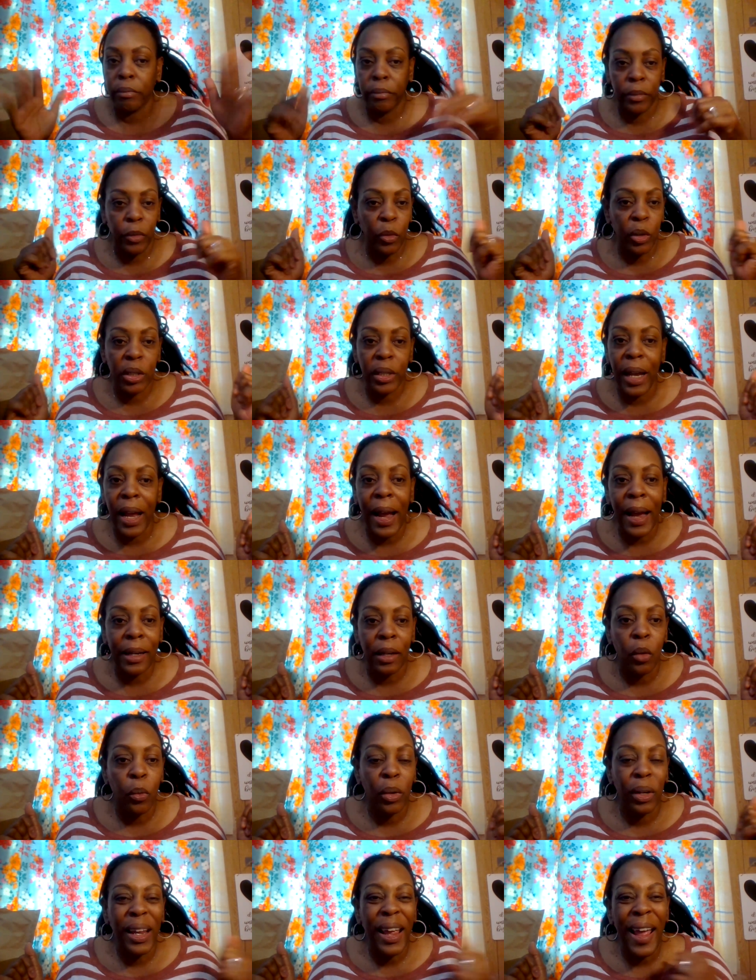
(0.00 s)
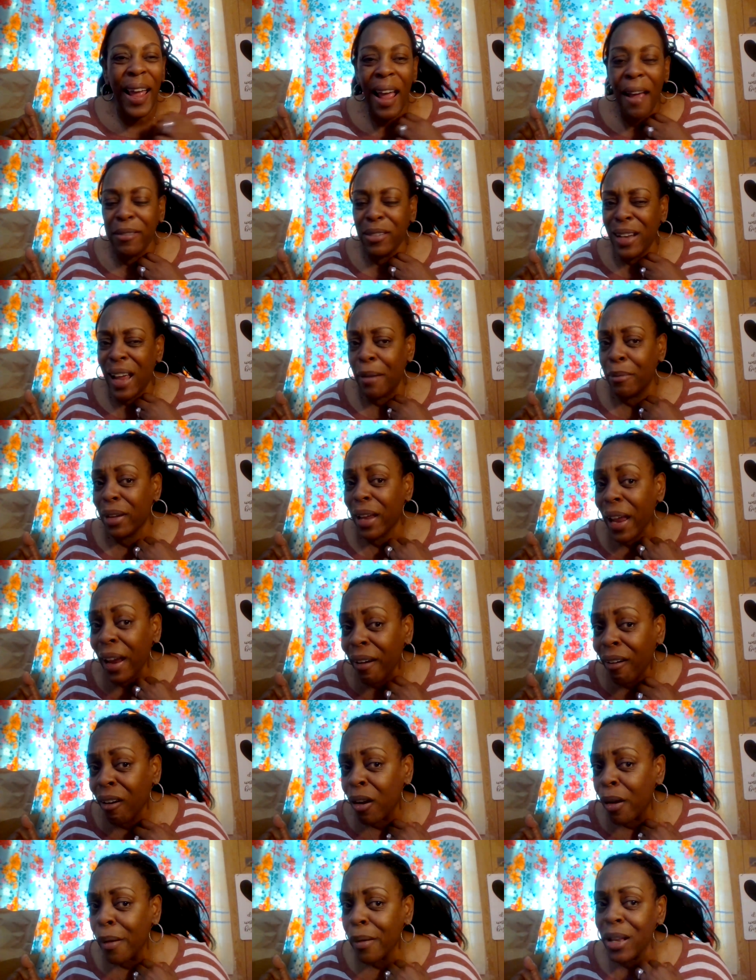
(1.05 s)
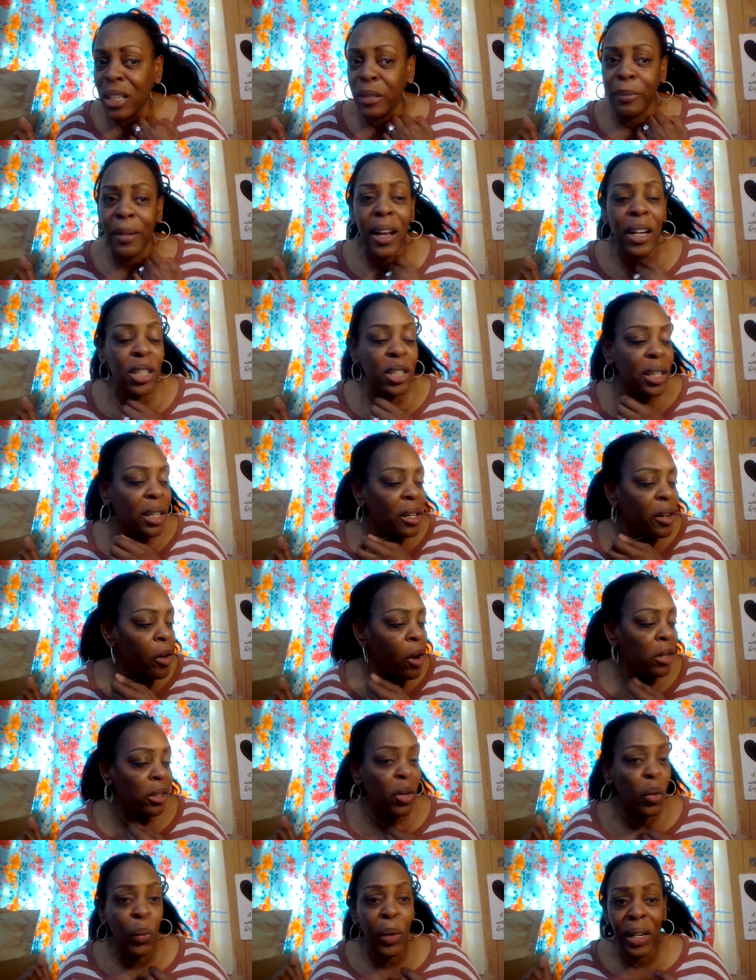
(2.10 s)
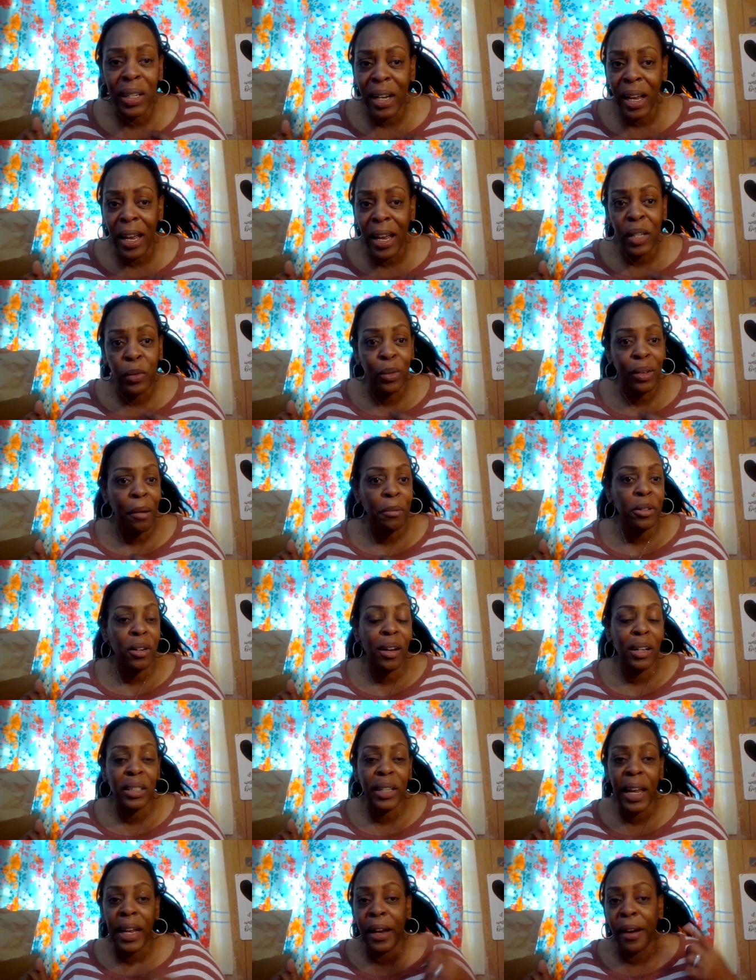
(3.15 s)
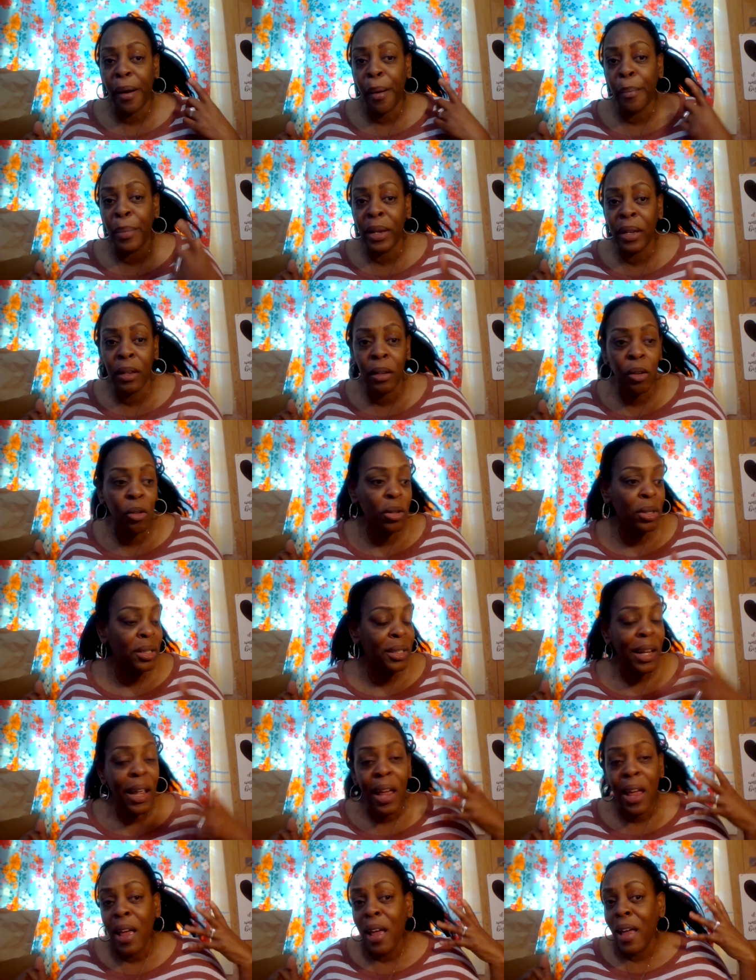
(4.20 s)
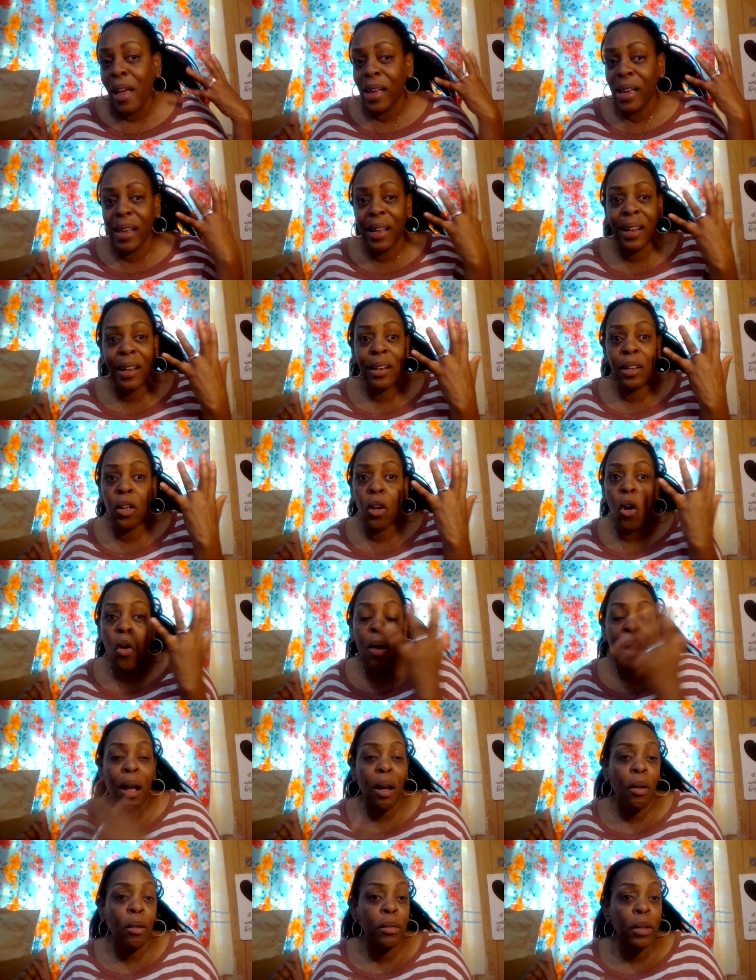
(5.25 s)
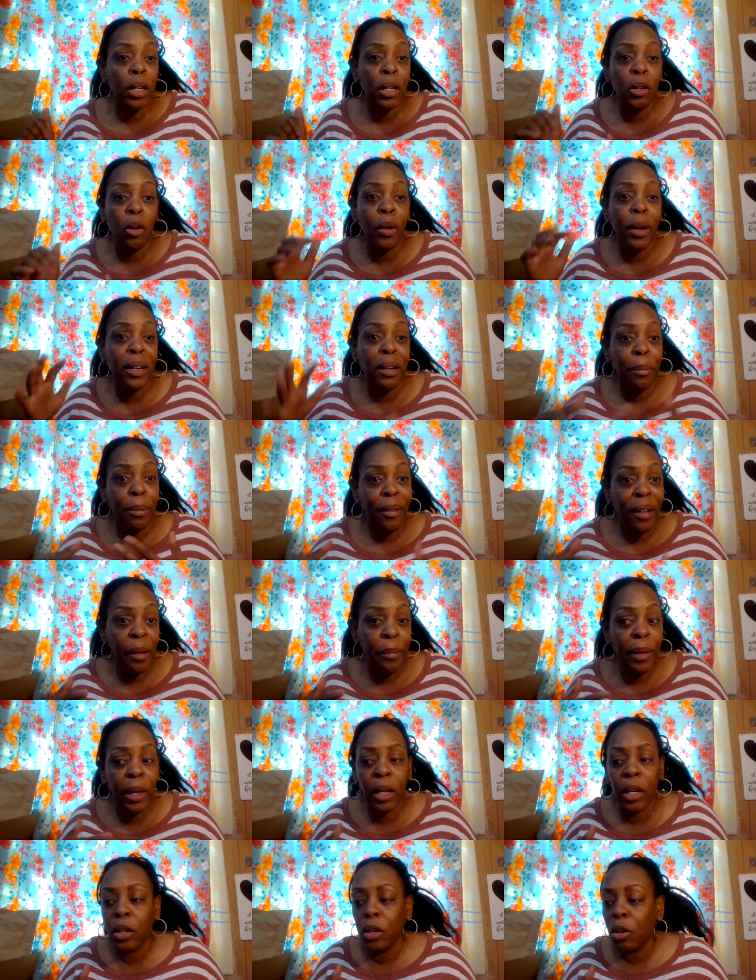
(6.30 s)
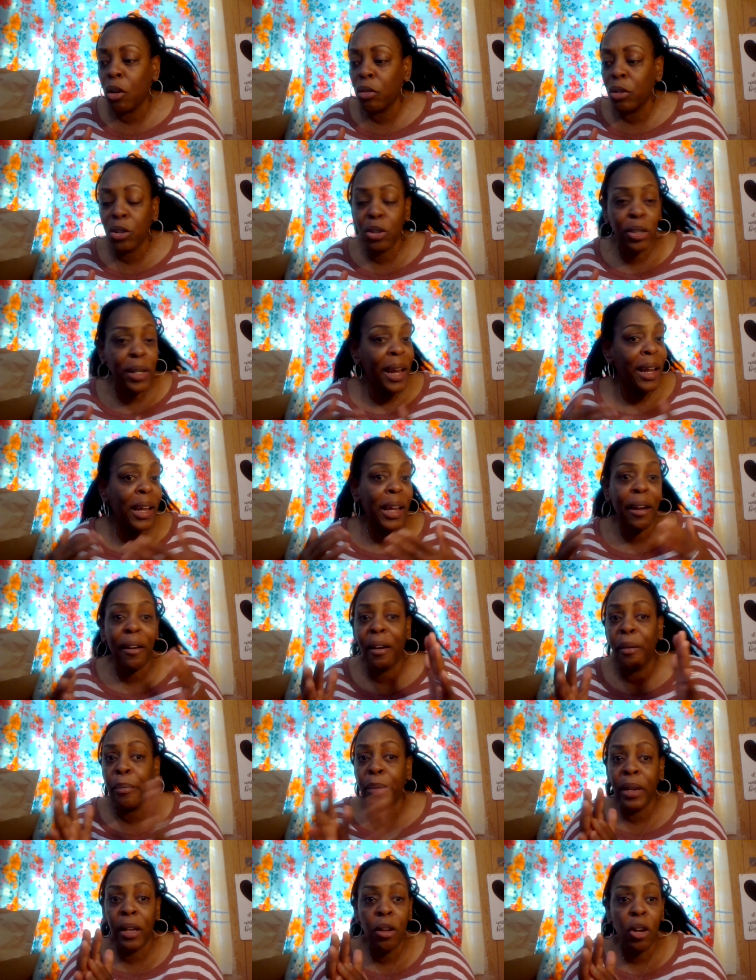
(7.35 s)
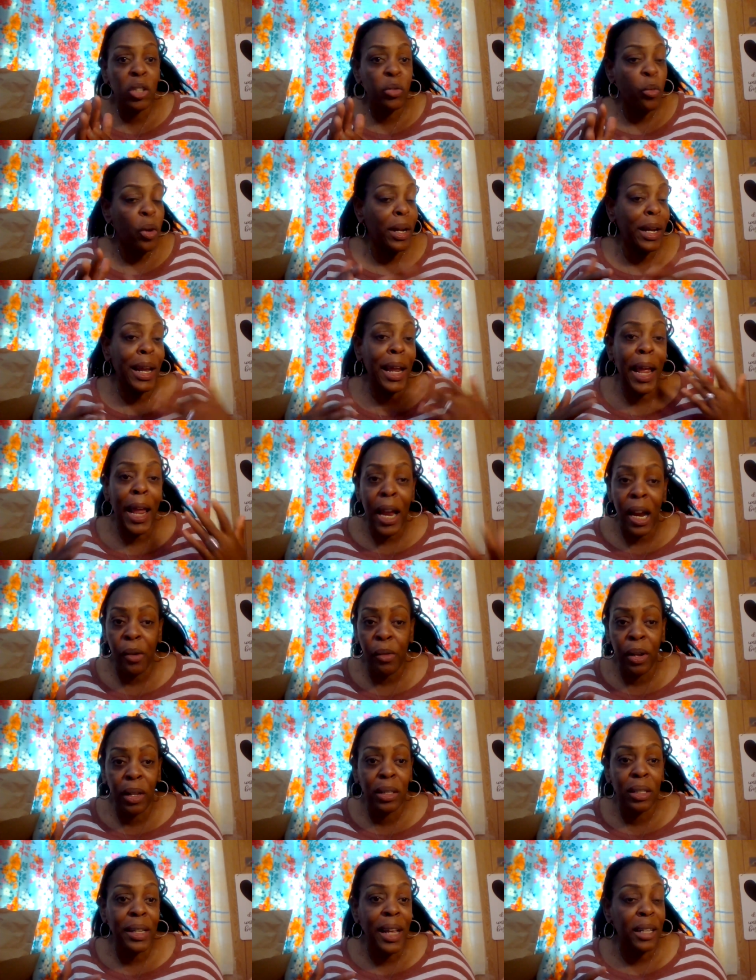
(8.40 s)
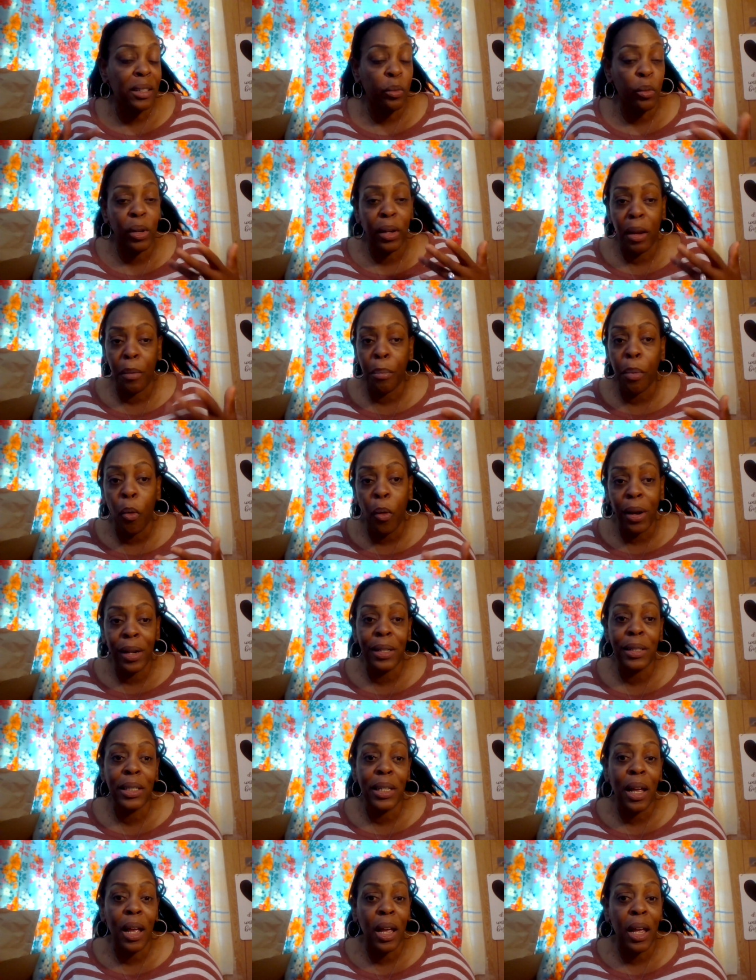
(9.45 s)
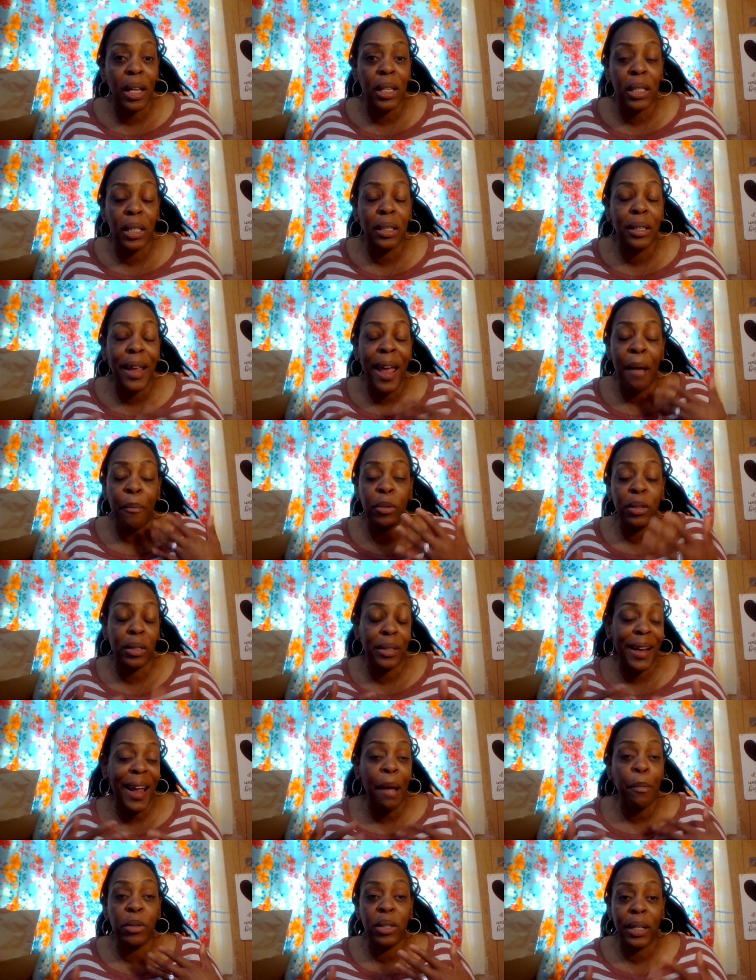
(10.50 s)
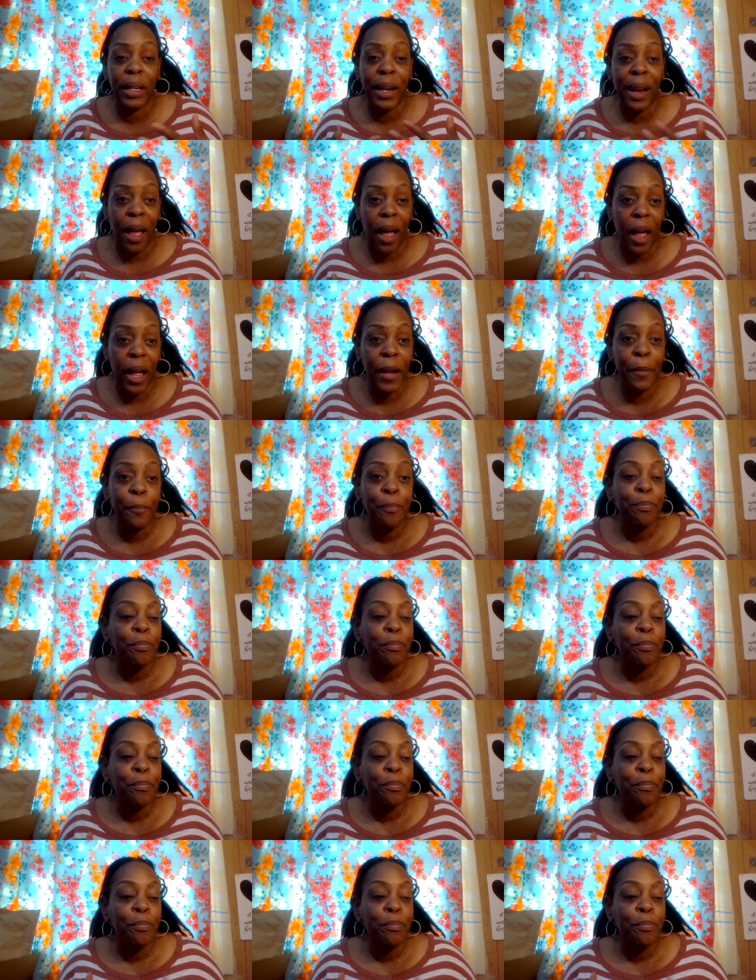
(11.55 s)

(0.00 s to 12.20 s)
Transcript: which I don't really have time care, especially on the weekdays when I'm trying to take care of bills and go out, you know, in the public, you know, taking care of bills, running errands. That's really important to us, to, Ham, to Hamilton and I,